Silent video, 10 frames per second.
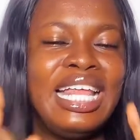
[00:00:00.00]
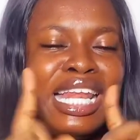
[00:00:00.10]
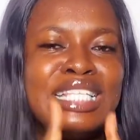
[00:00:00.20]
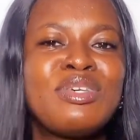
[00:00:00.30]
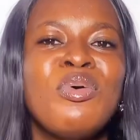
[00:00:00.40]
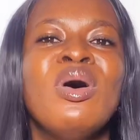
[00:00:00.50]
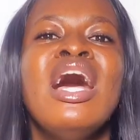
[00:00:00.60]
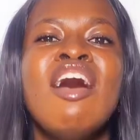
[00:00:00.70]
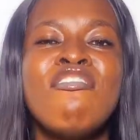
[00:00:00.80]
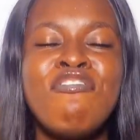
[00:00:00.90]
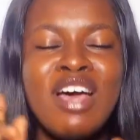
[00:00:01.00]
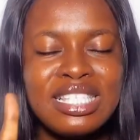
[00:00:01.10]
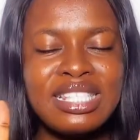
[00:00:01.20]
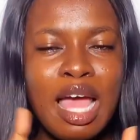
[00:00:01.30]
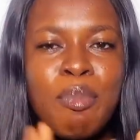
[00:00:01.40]
Let's go. First
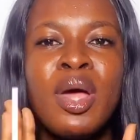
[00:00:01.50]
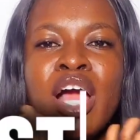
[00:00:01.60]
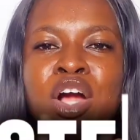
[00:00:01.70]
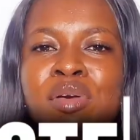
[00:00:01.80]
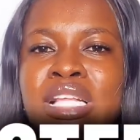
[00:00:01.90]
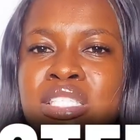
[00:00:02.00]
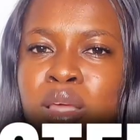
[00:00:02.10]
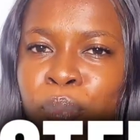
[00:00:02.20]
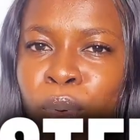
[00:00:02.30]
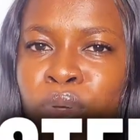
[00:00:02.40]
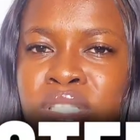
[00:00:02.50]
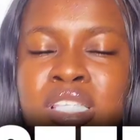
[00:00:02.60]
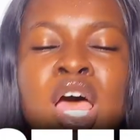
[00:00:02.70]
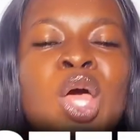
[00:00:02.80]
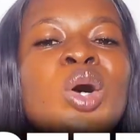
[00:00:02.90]
step, create the post
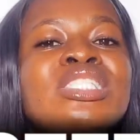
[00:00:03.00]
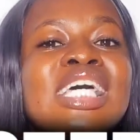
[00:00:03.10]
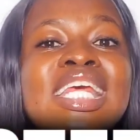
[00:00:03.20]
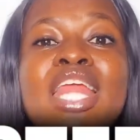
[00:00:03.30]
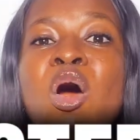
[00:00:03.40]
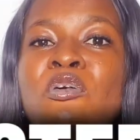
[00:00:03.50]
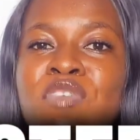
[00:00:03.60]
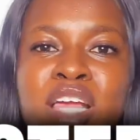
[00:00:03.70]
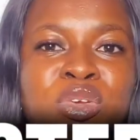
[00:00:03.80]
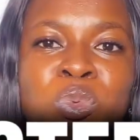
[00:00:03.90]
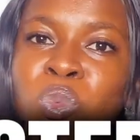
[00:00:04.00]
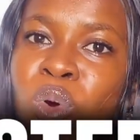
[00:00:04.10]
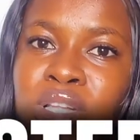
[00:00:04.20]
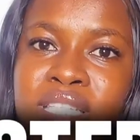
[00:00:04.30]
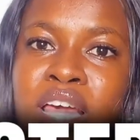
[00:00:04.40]
containing the offer you
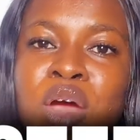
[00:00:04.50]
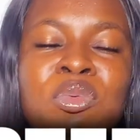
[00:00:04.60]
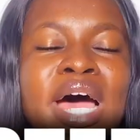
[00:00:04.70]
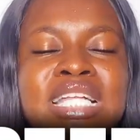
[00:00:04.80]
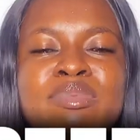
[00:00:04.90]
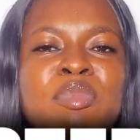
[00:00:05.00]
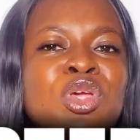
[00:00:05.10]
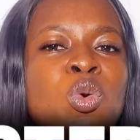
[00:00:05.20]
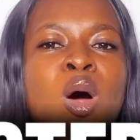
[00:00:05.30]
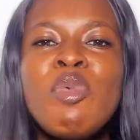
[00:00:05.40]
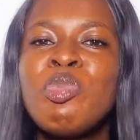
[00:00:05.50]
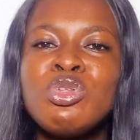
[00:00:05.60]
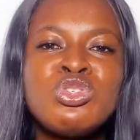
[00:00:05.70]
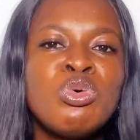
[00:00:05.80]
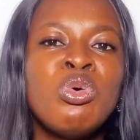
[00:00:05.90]
want, right? Maybe you want people
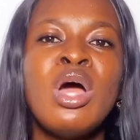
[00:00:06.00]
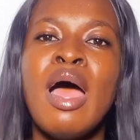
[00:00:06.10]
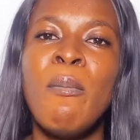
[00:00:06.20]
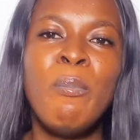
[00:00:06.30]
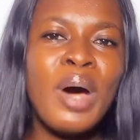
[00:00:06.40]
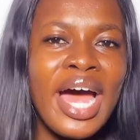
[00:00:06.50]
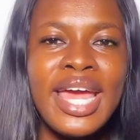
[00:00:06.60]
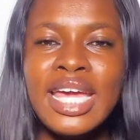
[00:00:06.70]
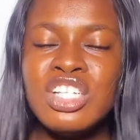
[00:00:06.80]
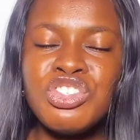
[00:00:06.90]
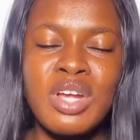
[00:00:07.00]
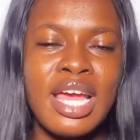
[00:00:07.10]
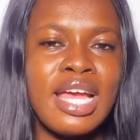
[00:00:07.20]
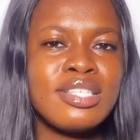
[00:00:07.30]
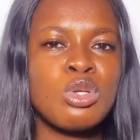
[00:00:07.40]
to buy a
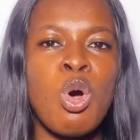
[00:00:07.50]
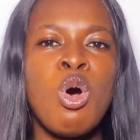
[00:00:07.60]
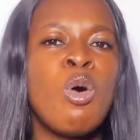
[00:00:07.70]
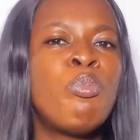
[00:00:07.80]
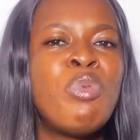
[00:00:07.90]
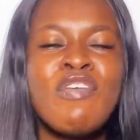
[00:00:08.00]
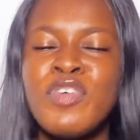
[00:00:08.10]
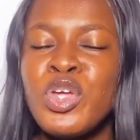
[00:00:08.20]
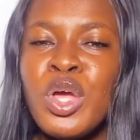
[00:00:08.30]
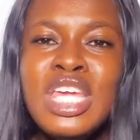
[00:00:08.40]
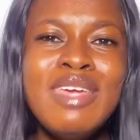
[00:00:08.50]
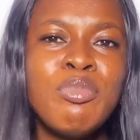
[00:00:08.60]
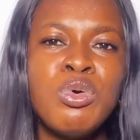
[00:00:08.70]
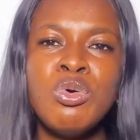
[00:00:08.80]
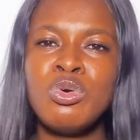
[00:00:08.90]
dress or pay for your
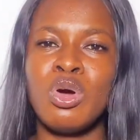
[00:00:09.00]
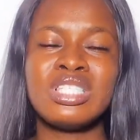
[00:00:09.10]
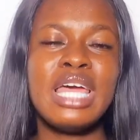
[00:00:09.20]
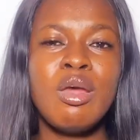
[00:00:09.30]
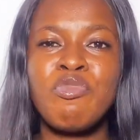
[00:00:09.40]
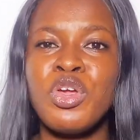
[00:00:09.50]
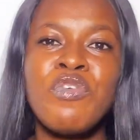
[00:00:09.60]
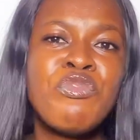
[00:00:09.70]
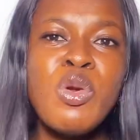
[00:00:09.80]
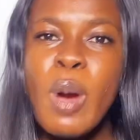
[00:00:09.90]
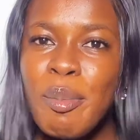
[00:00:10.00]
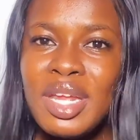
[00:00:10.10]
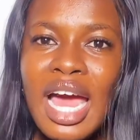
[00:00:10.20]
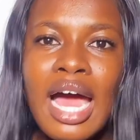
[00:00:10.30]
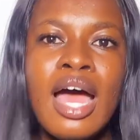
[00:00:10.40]
ebook or sign up for your free
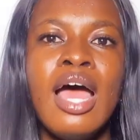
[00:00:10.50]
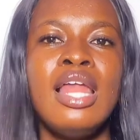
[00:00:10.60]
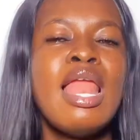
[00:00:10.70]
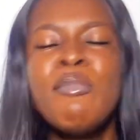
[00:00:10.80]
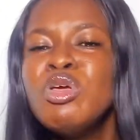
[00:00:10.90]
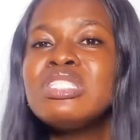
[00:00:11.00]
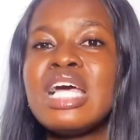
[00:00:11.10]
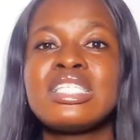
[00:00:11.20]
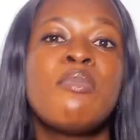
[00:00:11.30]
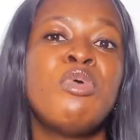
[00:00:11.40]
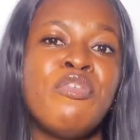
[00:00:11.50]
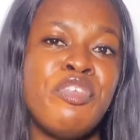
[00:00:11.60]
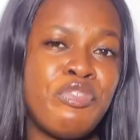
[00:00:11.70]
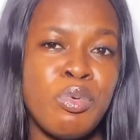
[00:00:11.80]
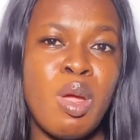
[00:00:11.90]
webinar. Let me use the example of a
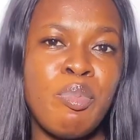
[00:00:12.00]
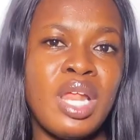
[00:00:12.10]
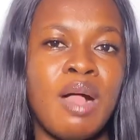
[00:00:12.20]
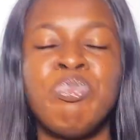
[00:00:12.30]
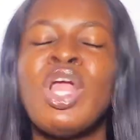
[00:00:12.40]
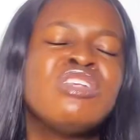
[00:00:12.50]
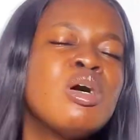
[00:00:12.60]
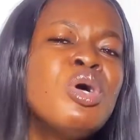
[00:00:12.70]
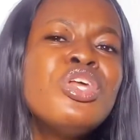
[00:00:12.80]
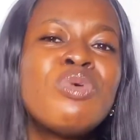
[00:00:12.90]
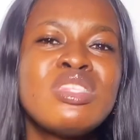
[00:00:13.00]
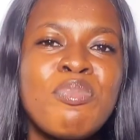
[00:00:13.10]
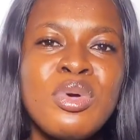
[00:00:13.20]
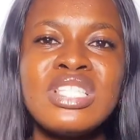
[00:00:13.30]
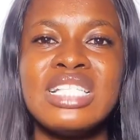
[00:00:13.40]
free webinar. So I'm going to create a
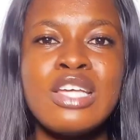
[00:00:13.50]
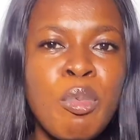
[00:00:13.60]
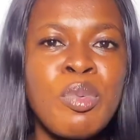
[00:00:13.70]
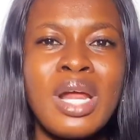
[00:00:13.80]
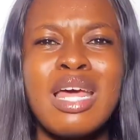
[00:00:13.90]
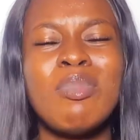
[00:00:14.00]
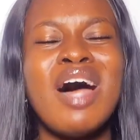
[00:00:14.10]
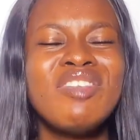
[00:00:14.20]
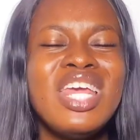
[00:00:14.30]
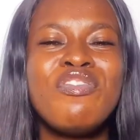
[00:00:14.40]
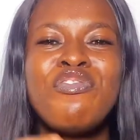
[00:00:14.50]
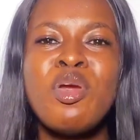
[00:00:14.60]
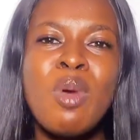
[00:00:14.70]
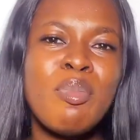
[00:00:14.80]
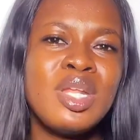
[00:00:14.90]
post and tell people that I'm having a free
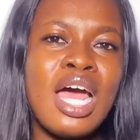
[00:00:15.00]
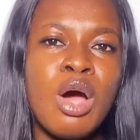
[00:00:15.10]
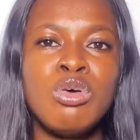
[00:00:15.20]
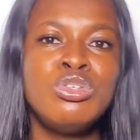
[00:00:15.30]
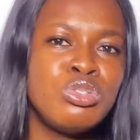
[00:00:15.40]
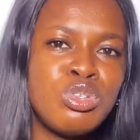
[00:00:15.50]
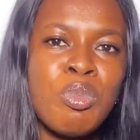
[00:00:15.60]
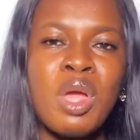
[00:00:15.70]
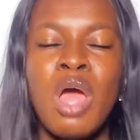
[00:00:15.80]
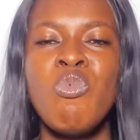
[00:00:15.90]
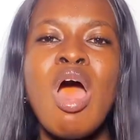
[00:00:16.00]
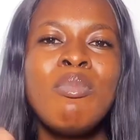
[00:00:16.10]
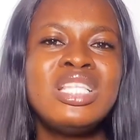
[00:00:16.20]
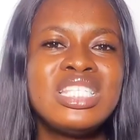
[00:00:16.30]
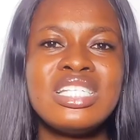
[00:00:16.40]
webinar on YouTube where I'll
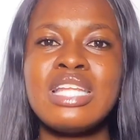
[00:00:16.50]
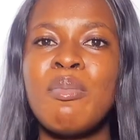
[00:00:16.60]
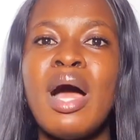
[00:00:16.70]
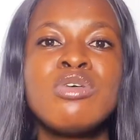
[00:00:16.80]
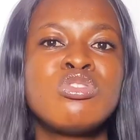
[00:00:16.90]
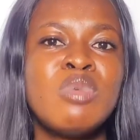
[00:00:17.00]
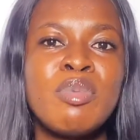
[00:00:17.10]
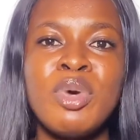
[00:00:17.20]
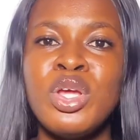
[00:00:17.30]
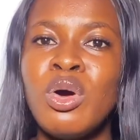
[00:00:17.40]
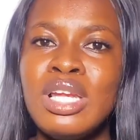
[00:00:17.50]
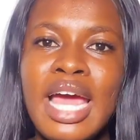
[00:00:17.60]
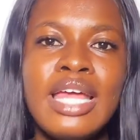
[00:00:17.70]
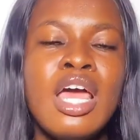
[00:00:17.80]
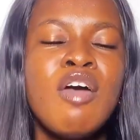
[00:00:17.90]
be teaching them how to make money
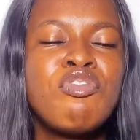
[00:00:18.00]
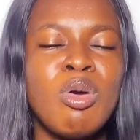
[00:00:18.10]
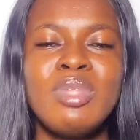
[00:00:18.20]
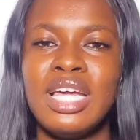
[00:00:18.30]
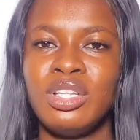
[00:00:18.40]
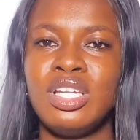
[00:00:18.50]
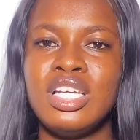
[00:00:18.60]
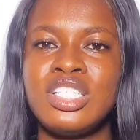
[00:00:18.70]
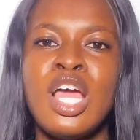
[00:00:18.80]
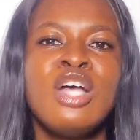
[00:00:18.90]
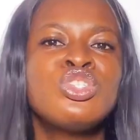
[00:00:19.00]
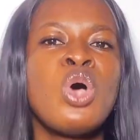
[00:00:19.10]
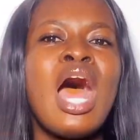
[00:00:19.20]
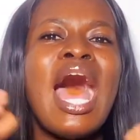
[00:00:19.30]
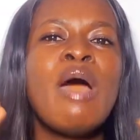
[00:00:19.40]
online from their knowledge.
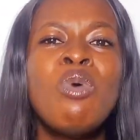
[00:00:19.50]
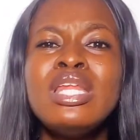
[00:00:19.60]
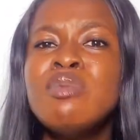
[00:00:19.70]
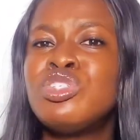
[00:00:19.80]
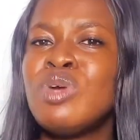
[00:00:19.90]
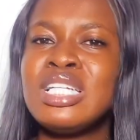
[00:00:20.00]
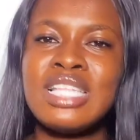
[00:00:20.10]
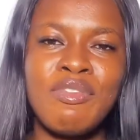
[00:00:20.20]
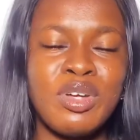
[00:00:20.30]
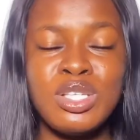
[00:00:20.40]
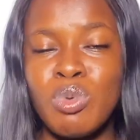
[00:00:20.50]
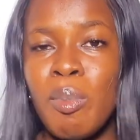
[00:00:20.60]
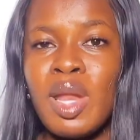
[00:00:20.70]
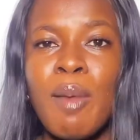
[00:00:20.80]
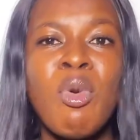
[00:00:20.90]
So I want them to register for this
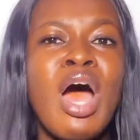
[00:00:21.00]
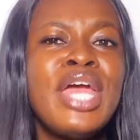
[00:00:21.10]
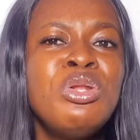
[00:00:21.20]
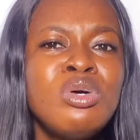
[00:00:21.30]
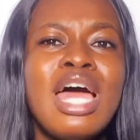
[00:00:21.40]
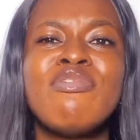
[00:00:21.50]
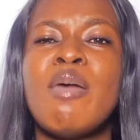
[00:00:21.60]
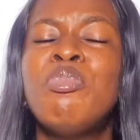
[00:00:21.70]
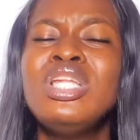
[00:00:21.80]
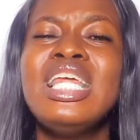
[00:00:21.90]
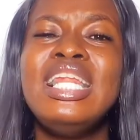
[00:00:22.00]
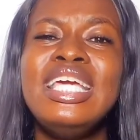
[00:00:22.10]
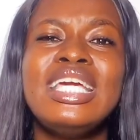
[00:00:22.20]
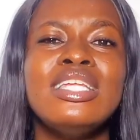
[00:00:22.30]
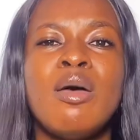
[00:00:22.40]
webinar, but I know that if I put the
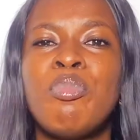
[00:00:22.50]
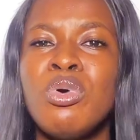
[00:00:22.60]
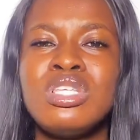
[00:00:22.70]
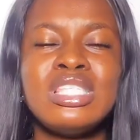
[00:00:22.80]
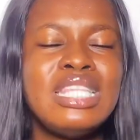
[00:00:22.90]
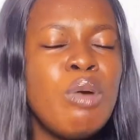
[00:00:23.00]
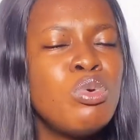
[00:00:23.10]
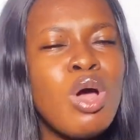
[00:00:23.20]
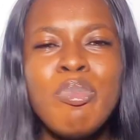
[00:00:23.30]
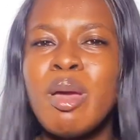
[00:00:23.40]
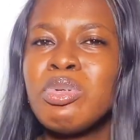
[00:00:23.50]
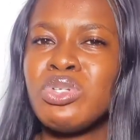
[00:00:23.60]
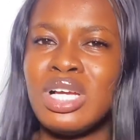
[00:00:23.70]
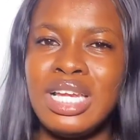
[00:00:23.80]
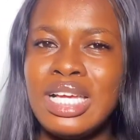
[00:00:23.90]
link in the post, they will not be able to
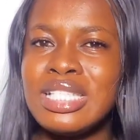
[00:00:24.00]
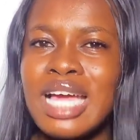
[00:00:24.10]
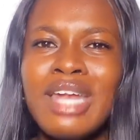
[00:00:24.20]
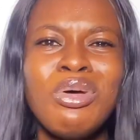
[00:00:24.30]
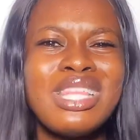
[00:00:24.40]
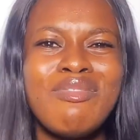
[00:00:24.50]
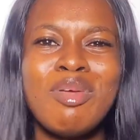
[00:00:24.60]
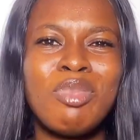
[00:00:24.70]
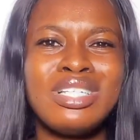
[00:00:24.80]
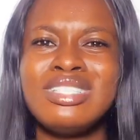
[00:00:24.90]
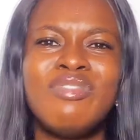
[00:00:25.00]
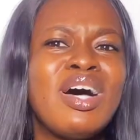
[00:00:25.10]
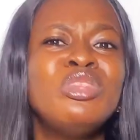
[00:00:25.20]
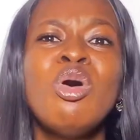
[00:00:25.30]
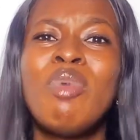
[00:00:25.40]
click it. And not everybody, in
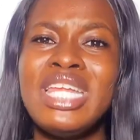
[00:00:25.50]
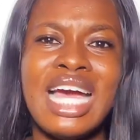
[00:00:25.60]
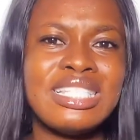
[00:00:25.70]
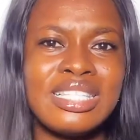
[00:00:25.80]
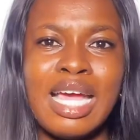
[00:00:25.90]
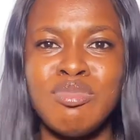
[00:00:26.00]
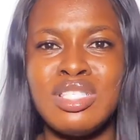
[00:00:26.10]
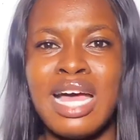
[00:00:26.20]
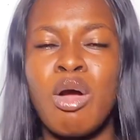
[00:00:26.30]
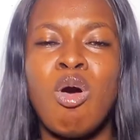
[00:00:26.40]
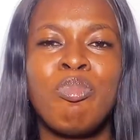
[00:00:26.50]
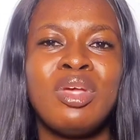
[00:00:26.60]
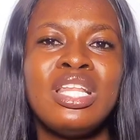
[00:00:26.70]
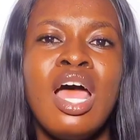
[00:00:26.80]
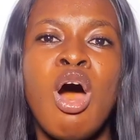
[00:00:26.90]
fact, nobody has the time to start
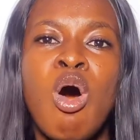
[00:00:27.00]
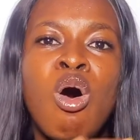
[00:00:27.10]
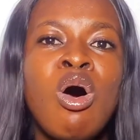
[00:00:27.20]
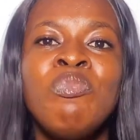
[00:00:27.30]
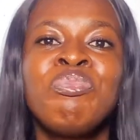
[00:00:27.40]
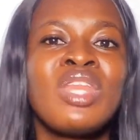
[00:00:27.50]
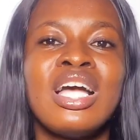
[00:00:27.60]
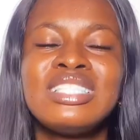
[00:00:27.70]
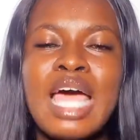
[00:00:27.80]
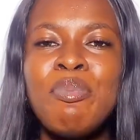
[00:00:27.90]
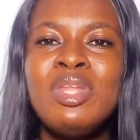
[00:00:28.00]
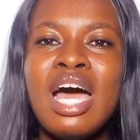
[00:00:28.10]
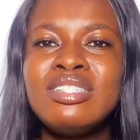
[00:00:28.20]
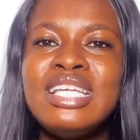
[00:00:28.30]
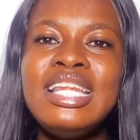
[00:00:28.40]
copying or typing
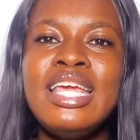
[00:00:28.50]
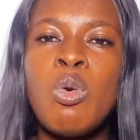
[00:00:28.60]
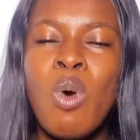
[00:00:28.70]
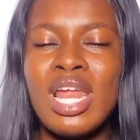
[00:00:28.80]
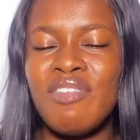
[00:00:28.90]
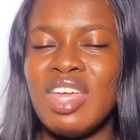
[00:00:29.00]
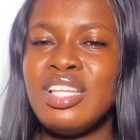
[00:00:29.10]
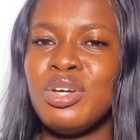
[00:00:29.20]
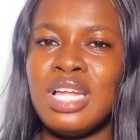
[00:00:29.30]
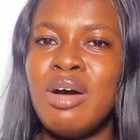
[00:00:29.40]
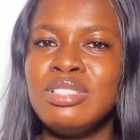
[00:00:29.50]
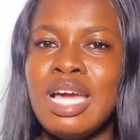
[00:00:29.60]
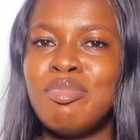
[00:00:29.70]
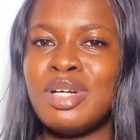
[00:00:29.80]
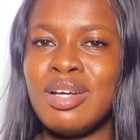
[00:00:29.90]
out the link one after the other on
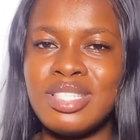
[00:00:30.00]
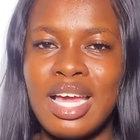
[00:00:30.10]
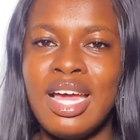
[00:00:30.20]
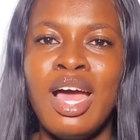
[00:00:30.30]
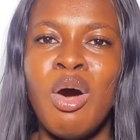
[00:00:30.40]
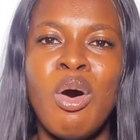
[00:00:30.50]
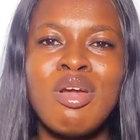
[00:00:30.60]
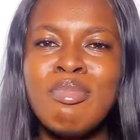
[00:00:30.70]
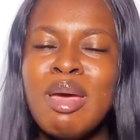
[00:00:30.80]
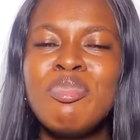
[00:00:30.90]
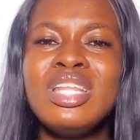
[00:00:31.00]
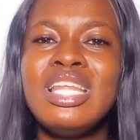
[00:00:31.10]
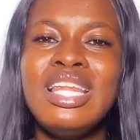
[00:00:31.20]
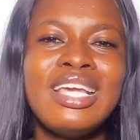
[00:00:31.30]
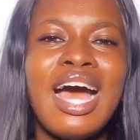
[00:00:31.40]
their browser or remembering the
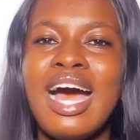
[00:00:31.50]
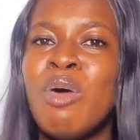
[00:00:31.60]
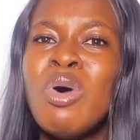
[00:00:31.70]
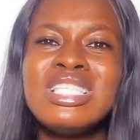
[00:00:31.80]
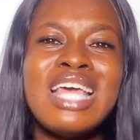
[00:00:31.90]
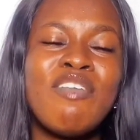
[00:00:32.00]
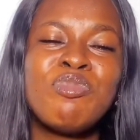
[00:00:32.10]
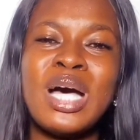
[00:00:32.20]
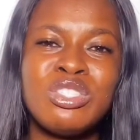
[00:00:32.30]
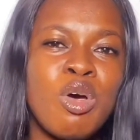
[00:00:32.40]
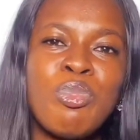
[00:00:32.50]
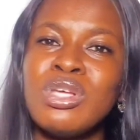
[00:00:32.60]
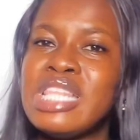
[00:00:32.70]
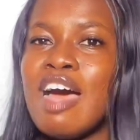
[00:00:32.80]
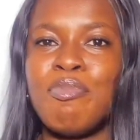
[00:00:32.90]
link. Once they have passed your
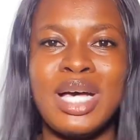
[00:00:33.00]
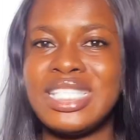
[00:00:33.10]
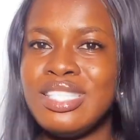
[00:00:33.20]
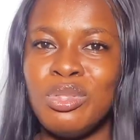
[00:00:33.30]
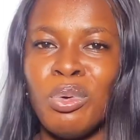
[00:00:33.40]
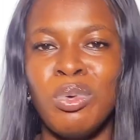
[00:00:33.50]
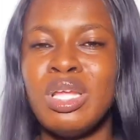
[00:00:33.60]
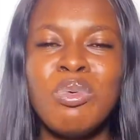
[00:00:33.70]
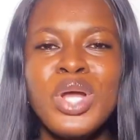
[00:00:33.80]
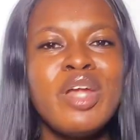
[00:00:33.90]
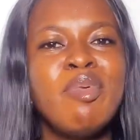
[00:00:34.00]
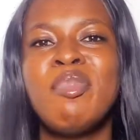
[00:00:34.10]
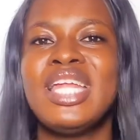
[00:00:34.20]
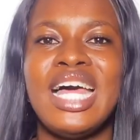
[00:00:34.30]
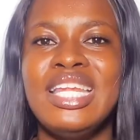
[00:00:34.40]
post, they are past people. They will not
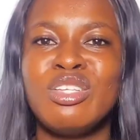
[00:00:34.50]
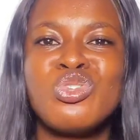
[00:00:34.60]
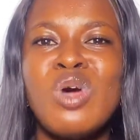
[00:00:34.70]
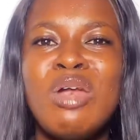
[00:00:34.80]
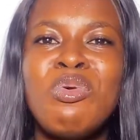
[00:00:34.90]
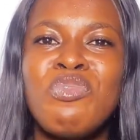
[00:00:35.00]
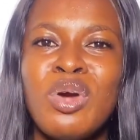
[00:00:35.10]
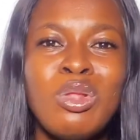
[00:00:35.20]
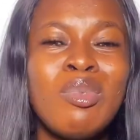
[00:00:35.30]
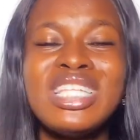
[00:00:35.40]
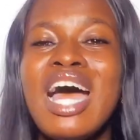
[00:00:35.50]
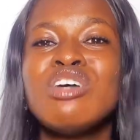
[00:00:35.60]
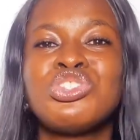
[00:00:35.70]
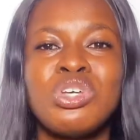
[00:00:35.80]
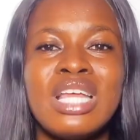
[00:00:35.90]
remember that link to go and look for it, no matter how
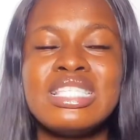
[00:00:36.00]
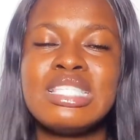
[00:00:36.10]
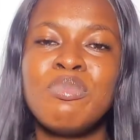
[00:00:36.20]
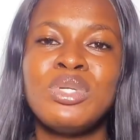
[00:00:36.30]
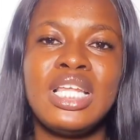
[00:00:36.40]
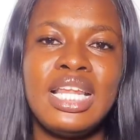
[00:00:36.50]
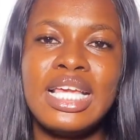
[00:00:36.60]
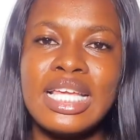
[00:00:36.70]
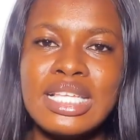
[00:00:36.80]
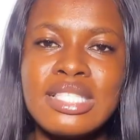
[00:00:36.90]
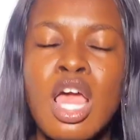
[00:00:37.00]
short and simple the link is.